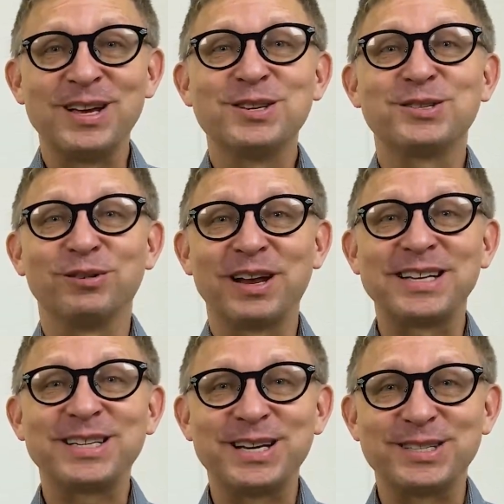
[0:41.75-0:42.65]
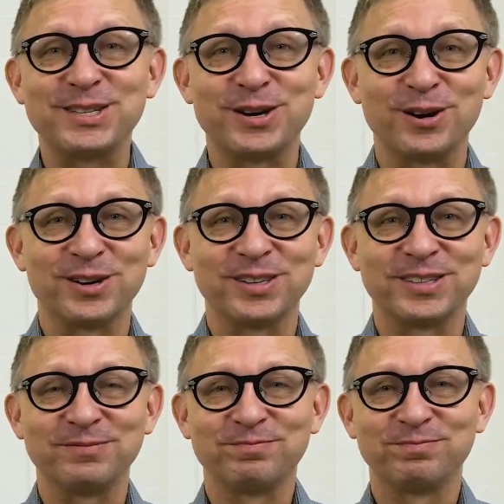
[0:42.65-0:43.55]
So let's get started.
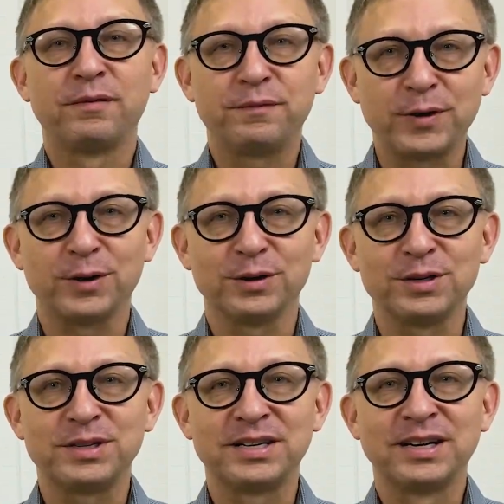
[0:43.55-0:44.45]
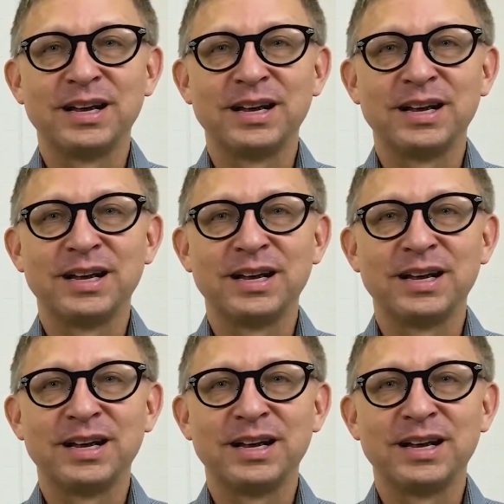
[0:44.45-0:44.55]
First,